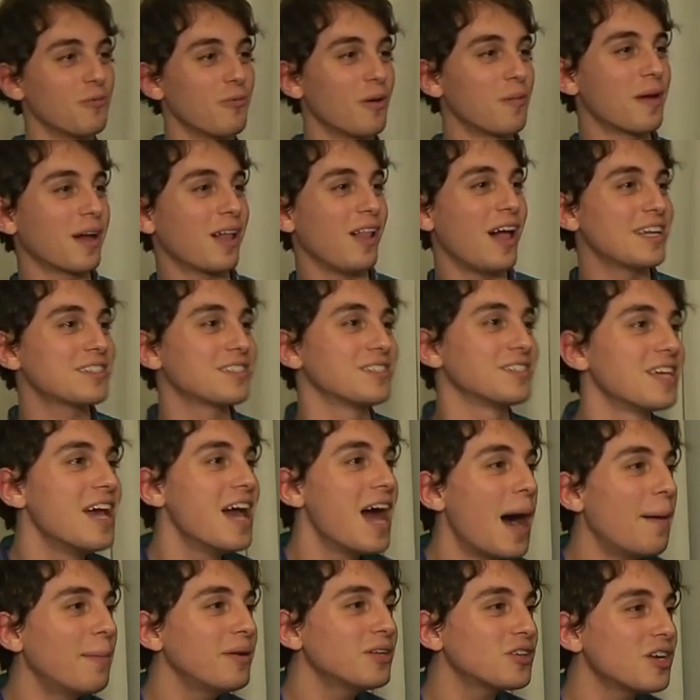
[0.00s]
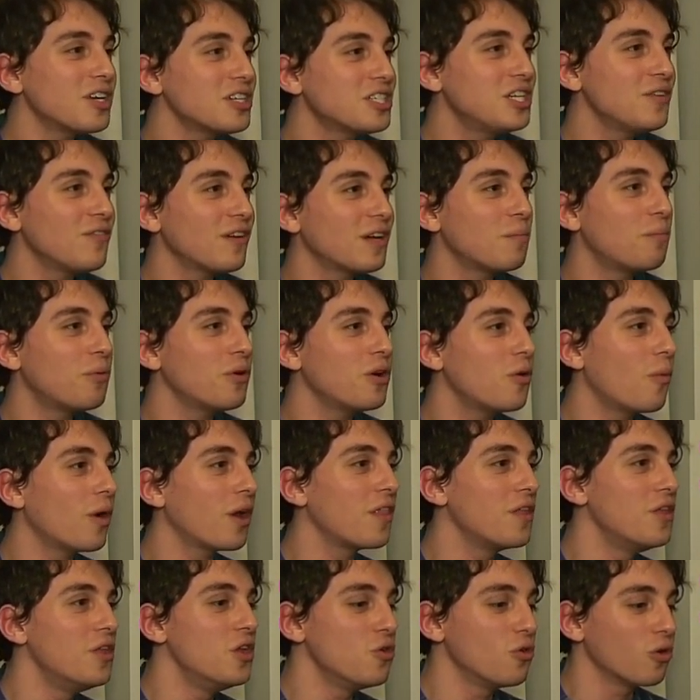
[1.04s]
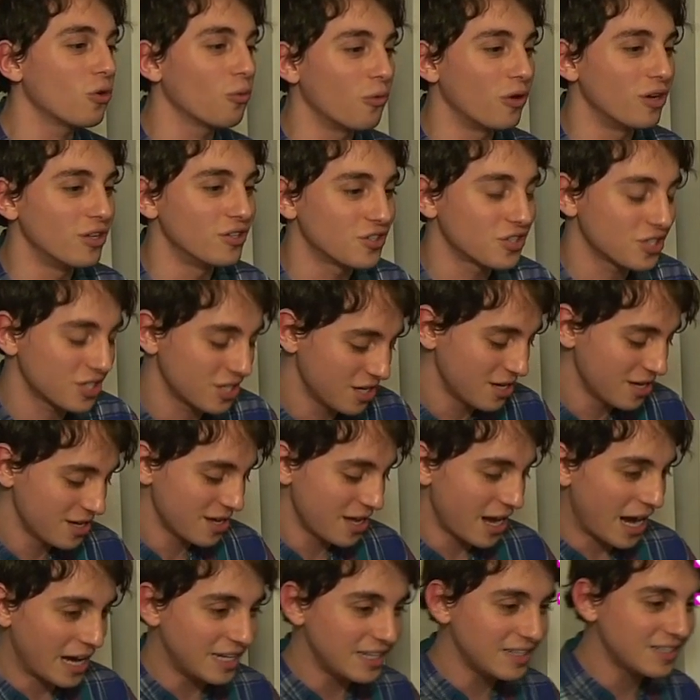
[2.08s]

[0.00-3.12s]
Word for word: it in one of my glasses. I'm gonna try to see if I can put it in one of the newer ones. I